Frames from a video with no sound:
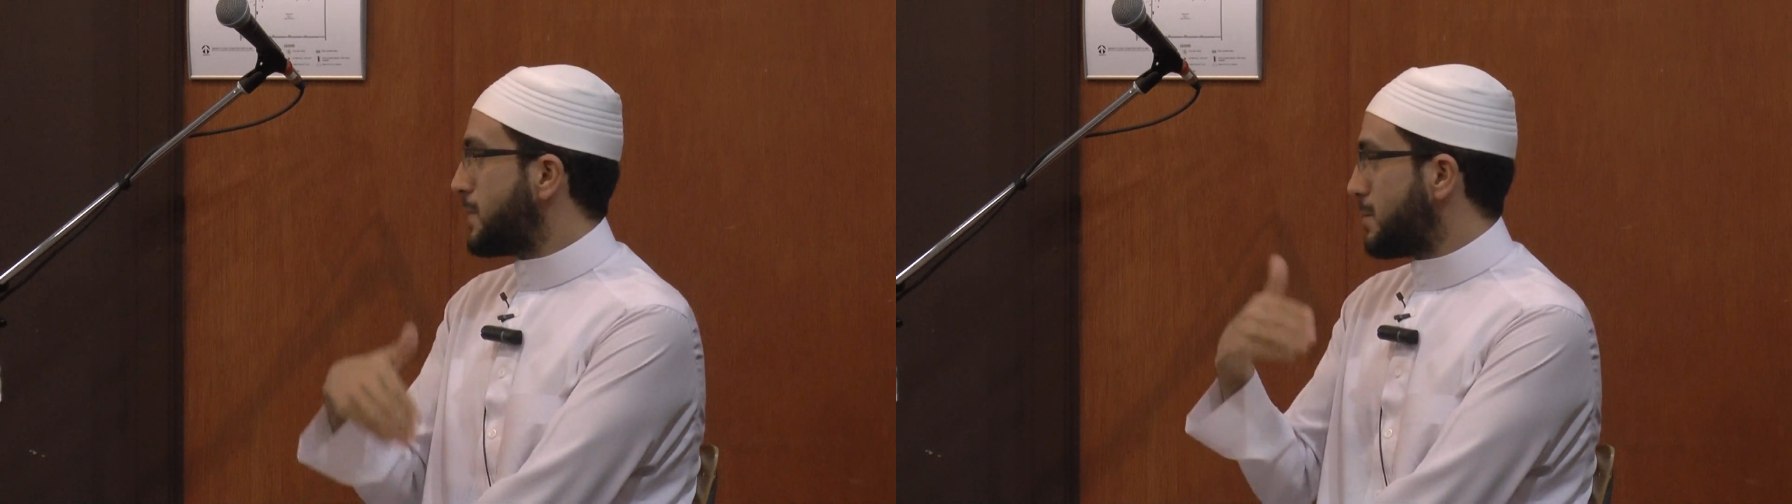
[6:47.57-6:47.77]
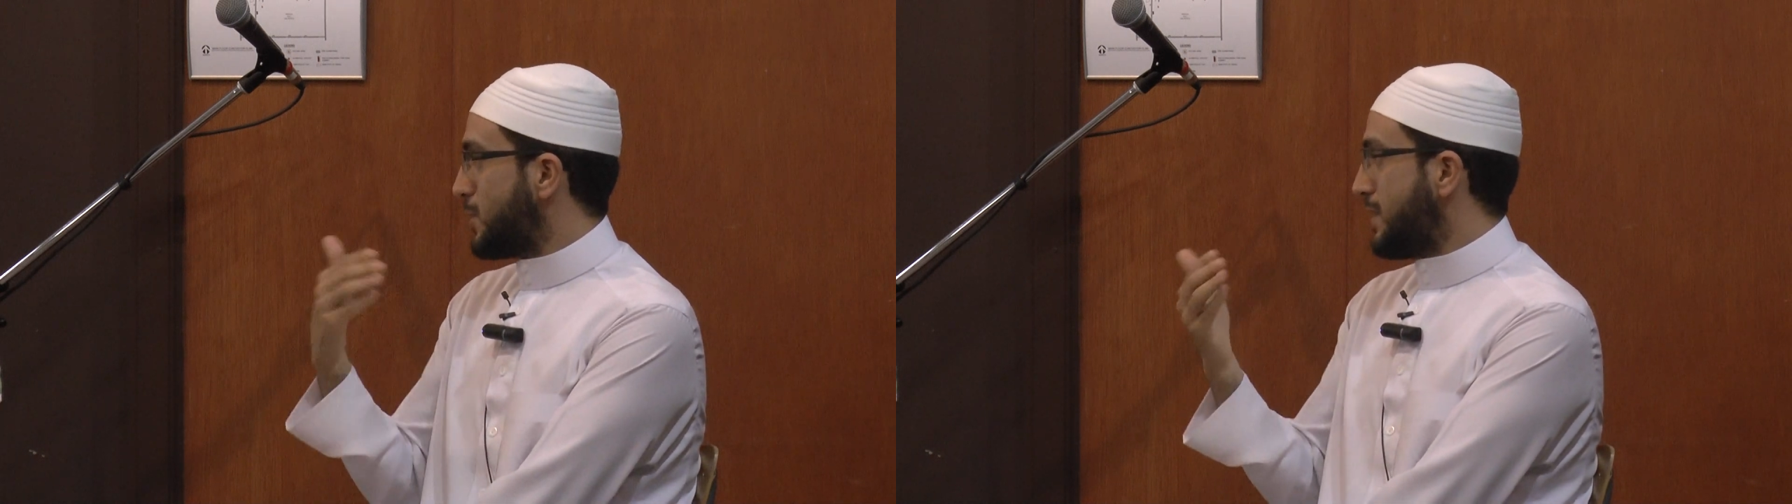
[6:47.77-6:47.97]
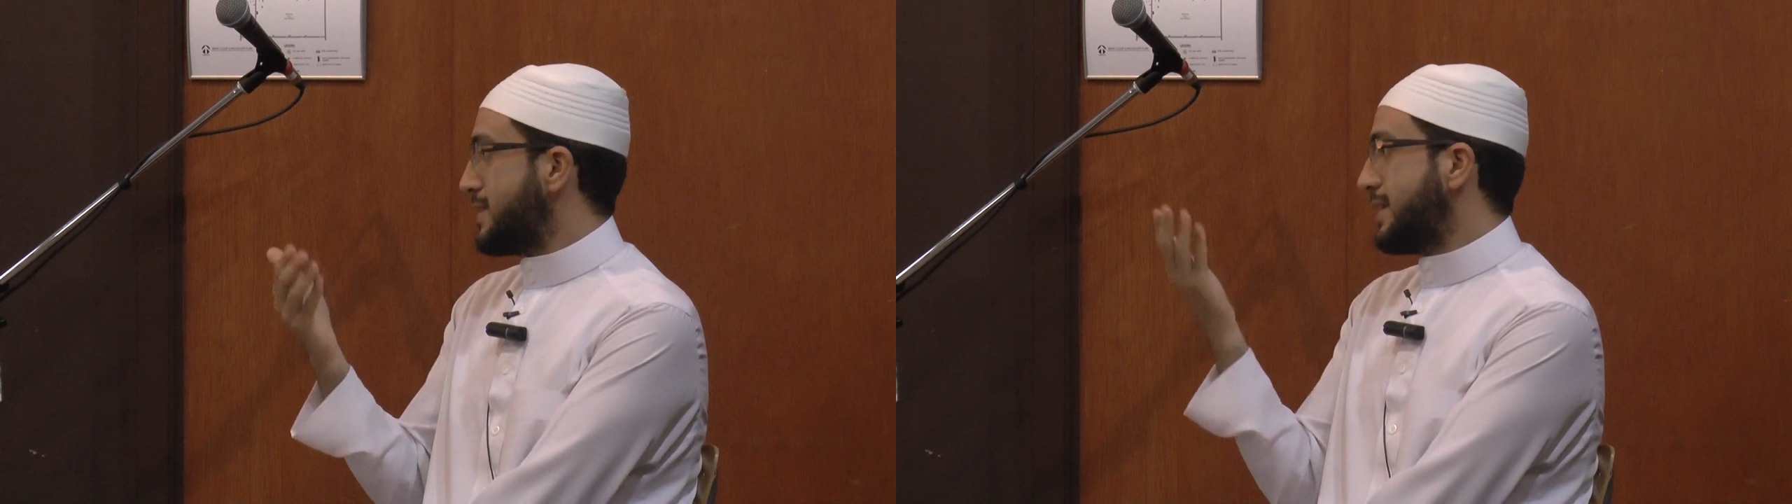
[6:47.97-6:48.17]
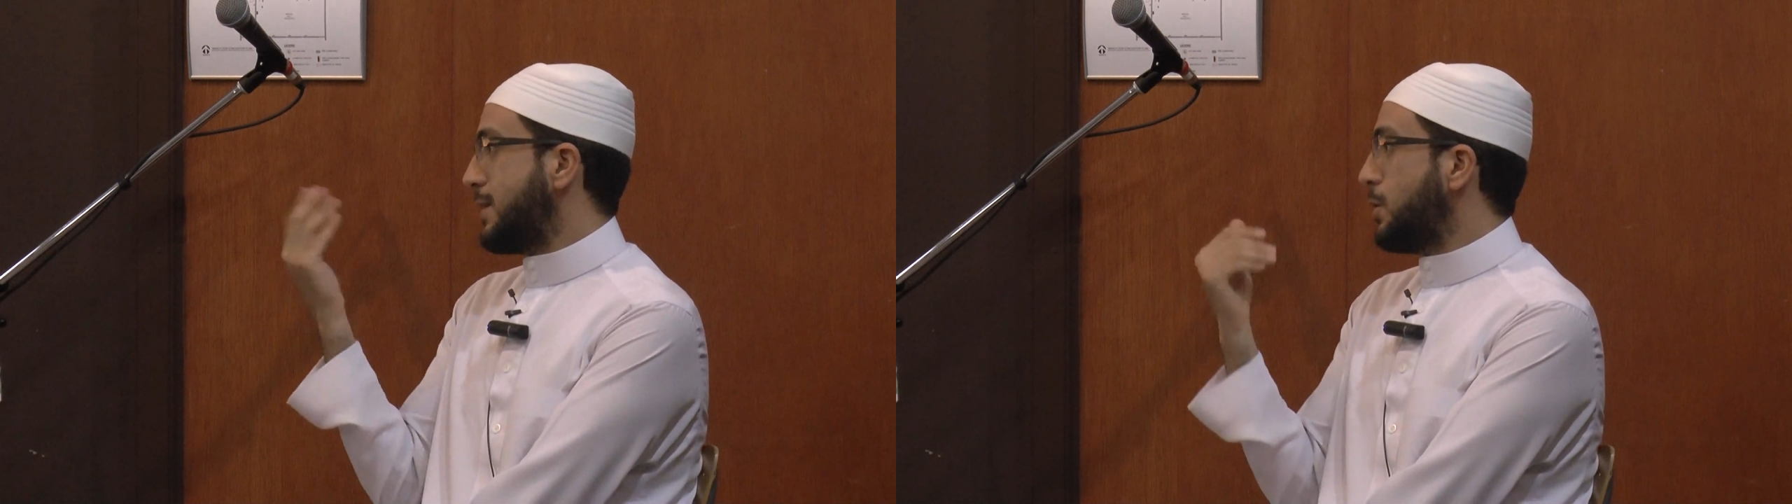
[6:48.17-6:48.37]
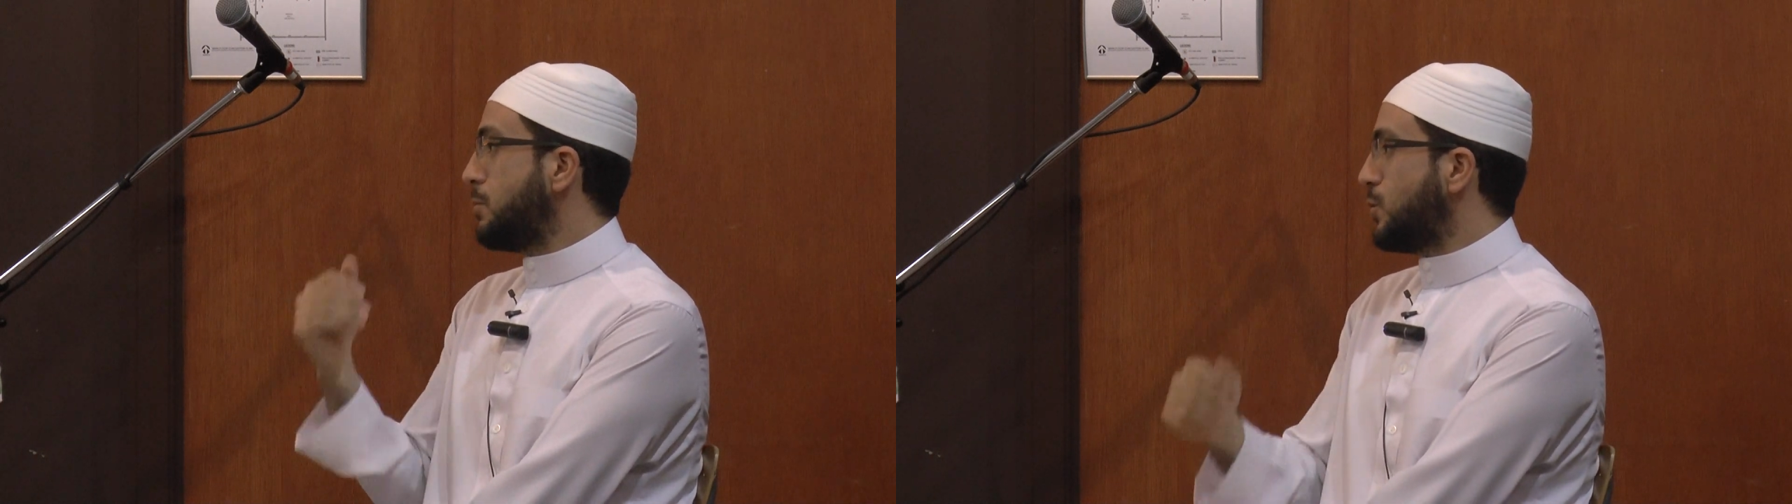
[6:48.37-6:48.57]
somewhere else and
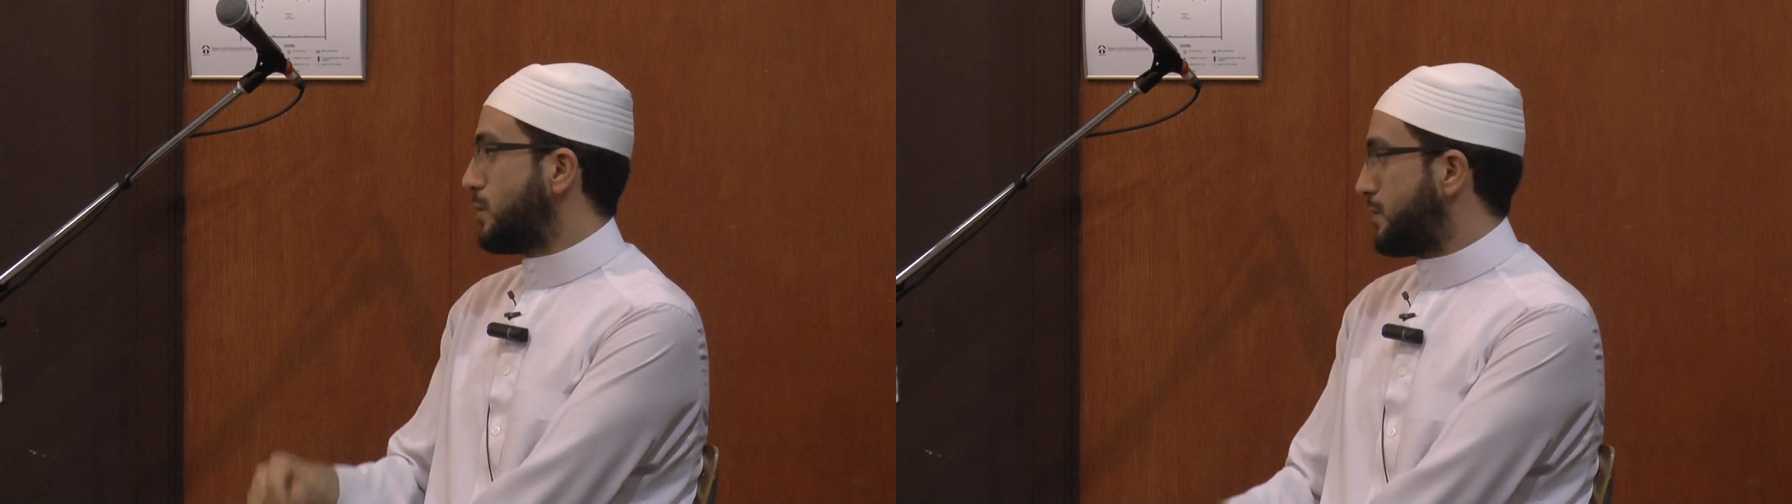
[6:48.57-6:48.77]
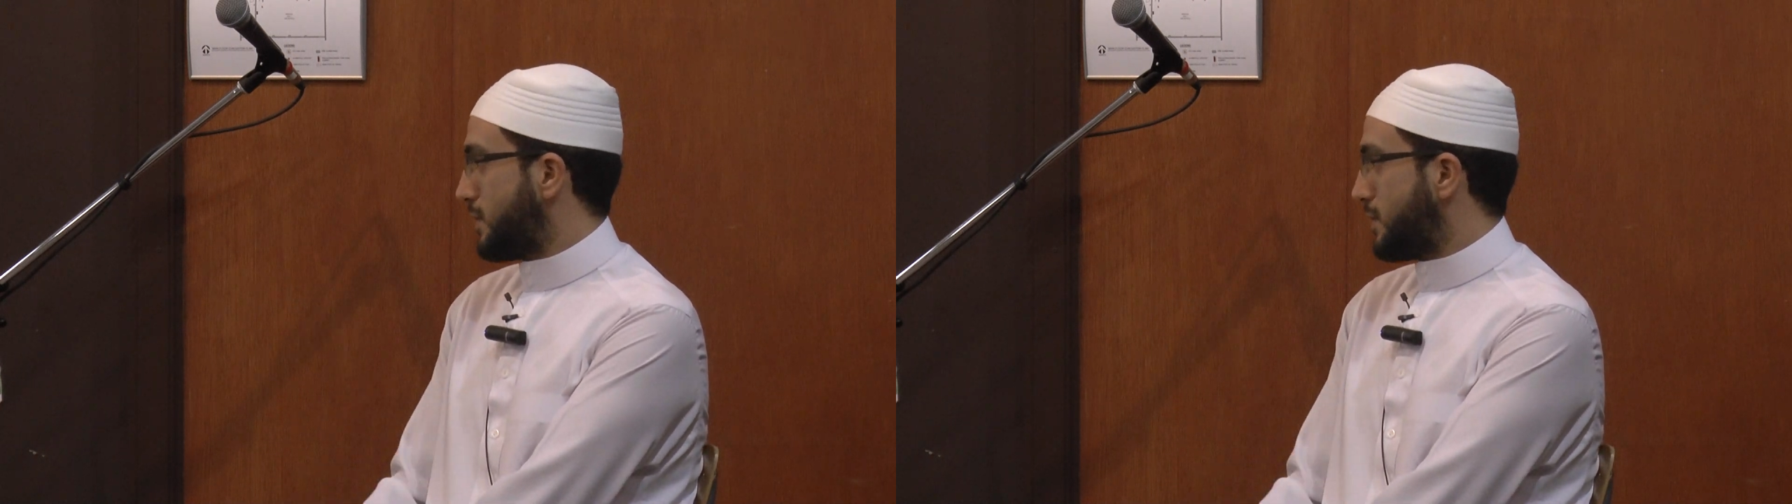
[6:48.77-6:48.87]
I will move.